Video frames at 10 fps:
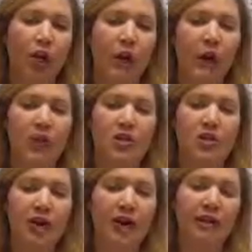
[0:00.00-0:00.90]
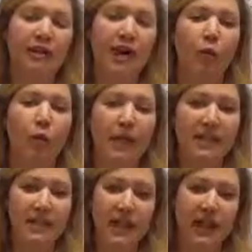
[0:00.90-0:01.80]
We are trying to think, what
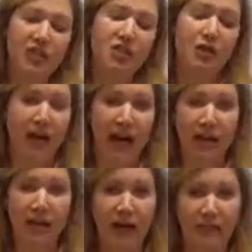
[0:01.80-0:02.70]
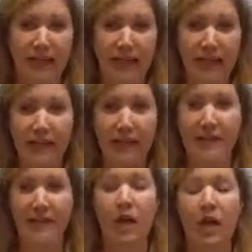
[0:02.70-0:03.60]
does the national guidelines teach
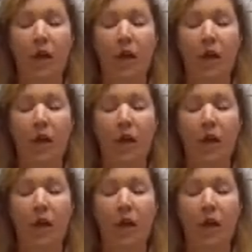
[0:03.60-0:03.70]
us?